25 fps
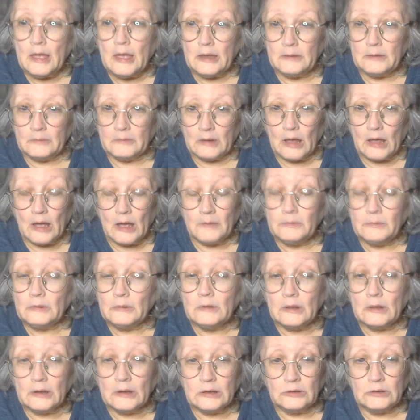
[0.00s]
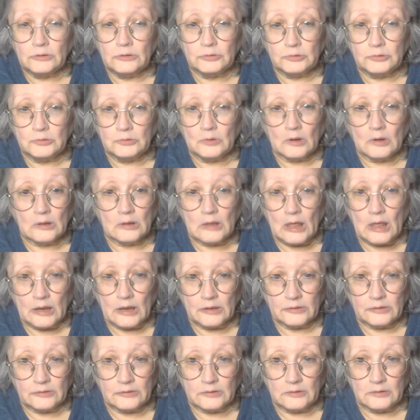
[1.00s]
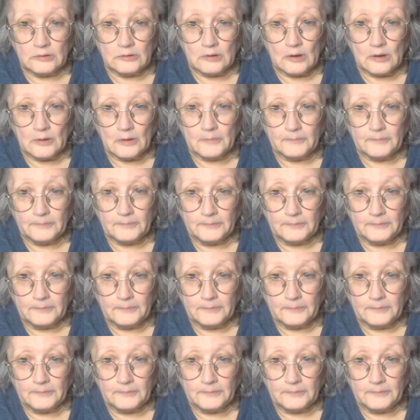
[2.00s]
Anyway, I've been lucky to do a lot of the